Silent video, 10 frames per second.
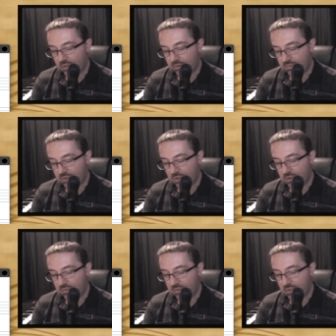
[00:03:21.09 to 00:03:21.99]

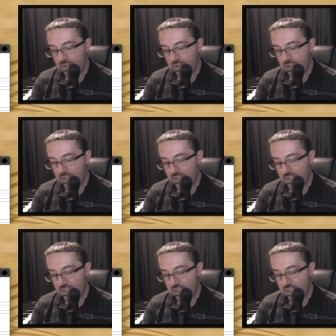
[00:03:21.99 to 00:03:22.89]
five,
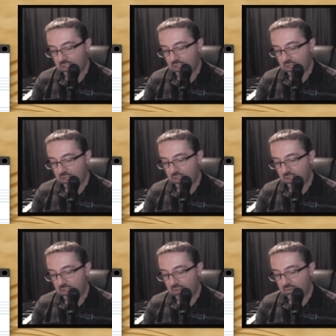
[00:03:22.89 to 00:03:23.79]
six,
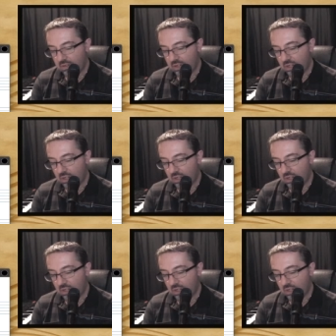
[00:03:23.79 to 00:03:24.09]
seven,